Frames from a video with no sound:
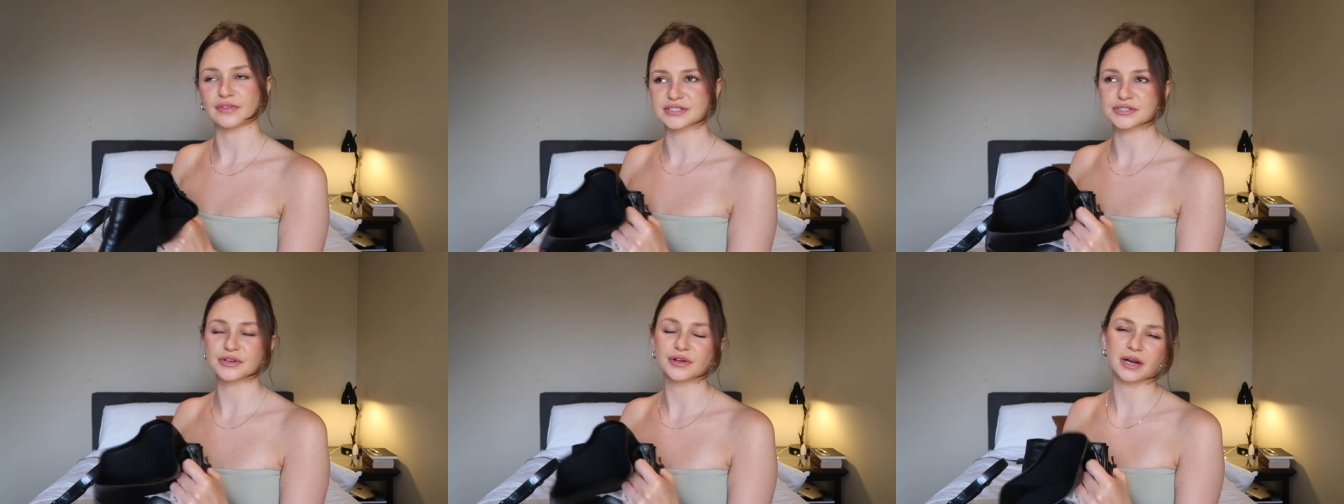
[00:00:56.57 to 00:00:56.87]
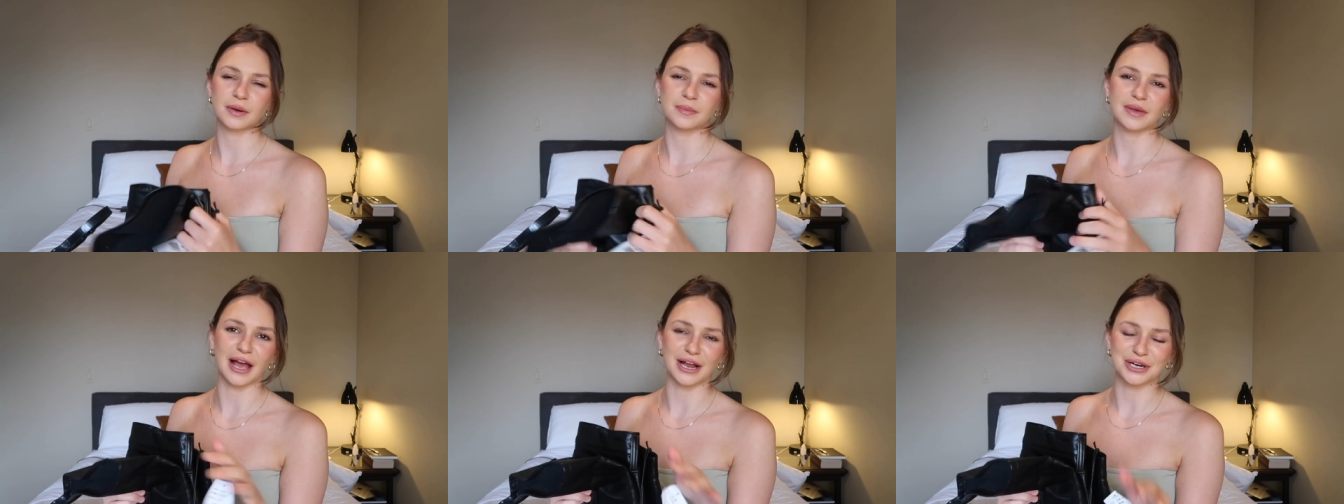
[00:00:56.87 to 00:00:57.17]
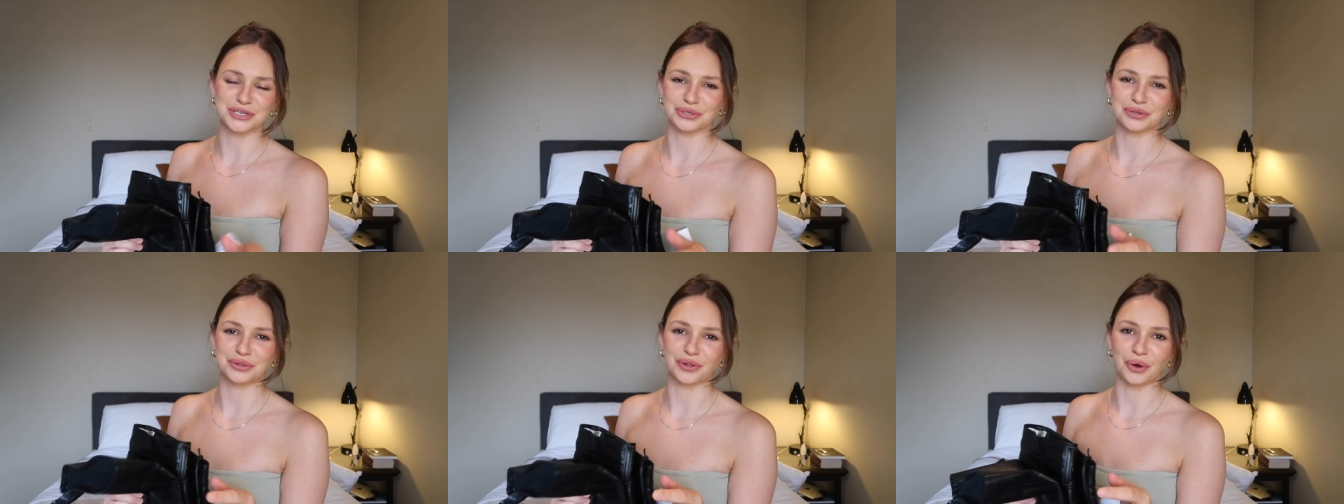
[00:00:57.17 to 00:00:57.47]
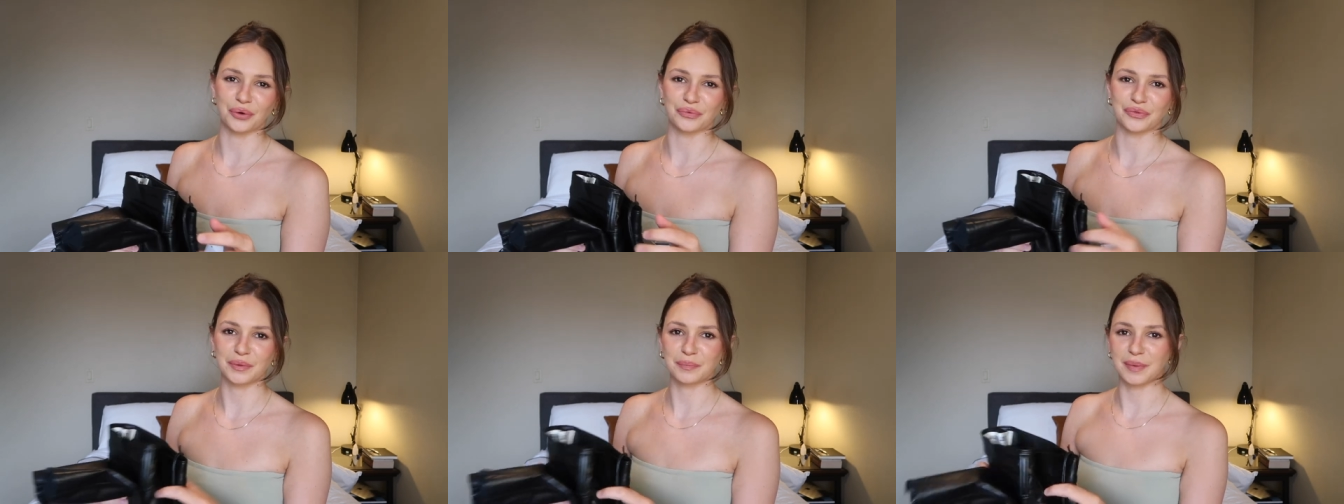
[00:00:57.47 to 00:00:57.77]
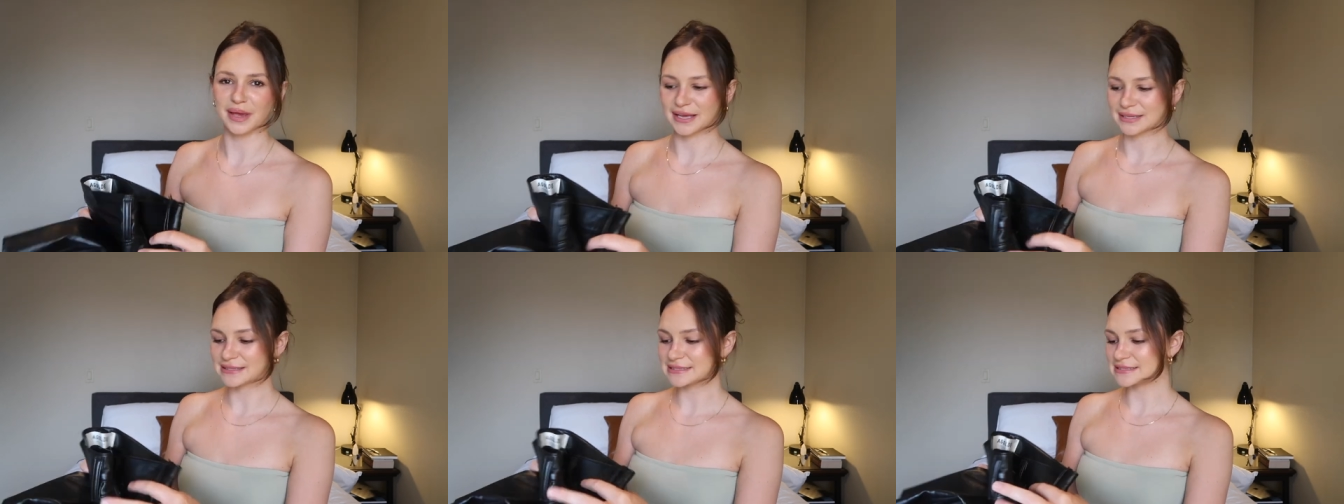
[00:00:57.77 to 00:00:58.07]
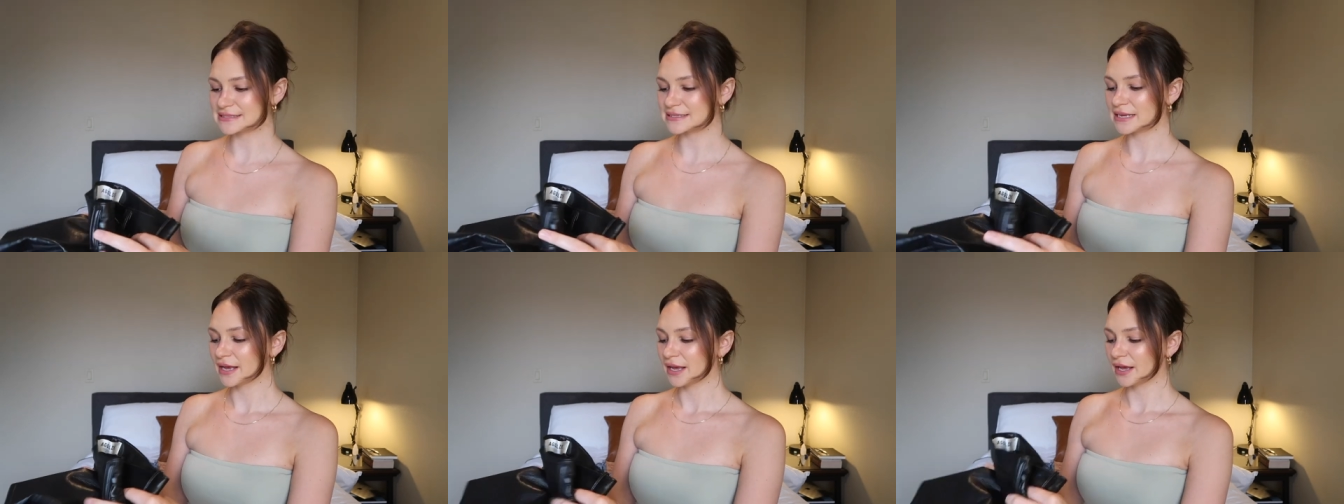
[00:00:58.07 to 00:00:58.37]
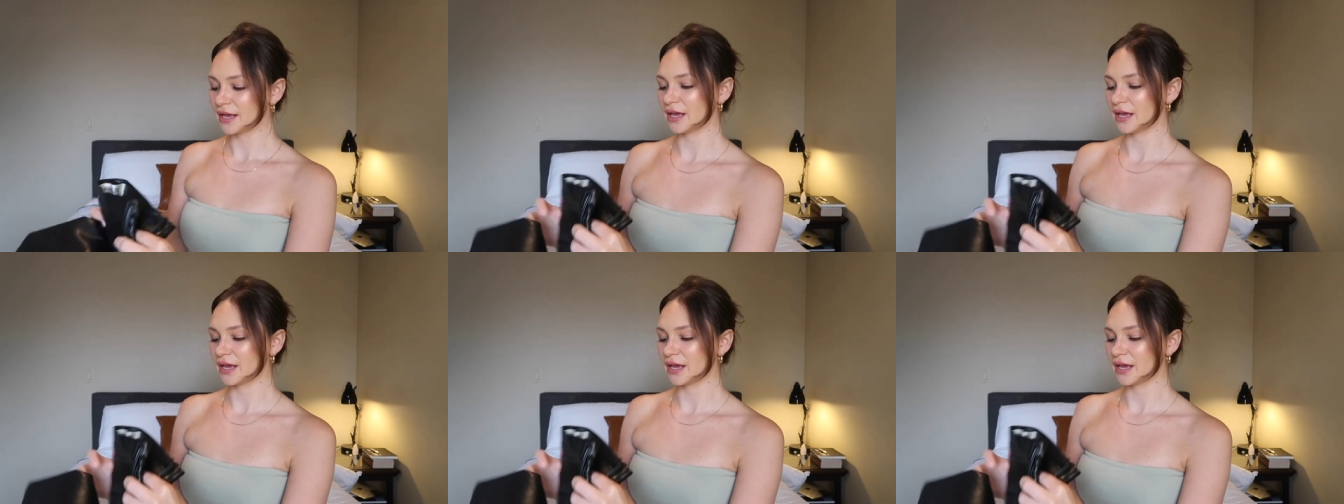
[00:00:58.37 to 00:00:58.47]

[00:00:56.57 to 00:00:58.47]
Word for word: these are gonna be actually the only pants